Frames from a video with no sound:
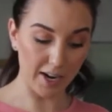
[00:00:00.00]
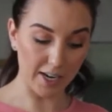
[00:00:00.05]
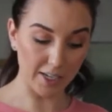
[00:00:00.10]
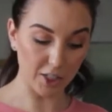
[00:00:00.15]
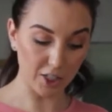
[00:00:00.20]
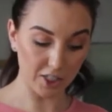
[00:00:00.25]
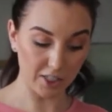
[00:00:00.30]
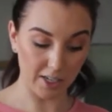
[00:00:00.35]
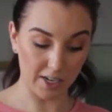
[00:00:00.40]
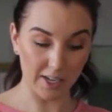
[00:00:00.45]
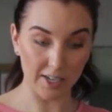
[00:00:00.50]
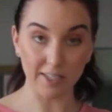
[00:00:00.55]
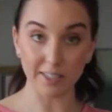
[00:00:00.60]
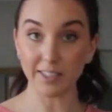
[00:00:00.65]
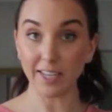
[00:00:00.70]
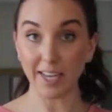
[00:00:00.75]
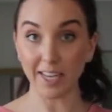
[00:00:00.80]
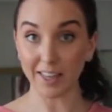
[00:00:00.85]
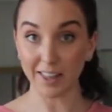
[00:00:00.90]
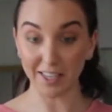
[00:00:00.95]
I just kind of
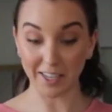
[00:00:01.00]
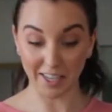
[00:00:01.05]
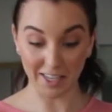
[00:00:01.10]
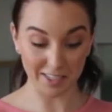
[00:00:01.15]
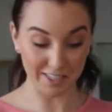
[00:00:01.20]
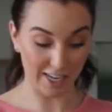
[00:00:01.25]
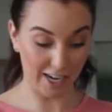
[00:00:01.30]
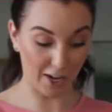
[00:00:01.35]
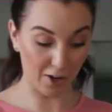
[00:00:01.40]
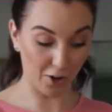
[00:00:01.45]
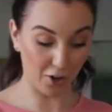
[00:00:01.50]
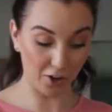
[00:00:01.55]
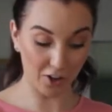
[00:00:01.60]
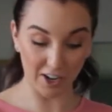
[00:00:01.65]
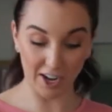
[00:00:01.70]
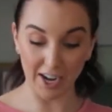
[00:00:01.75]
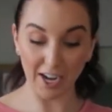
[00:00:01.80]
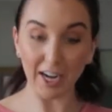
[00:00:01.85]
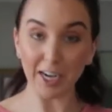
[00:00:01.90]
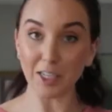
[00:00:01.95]
take the container
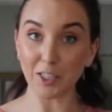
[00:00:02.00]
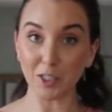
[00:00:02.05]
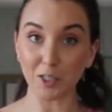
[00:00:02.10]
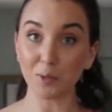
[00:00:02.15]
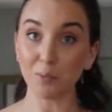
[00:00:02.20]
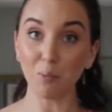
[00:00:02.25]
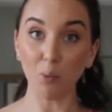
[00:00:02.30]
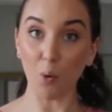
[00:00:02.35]
and I just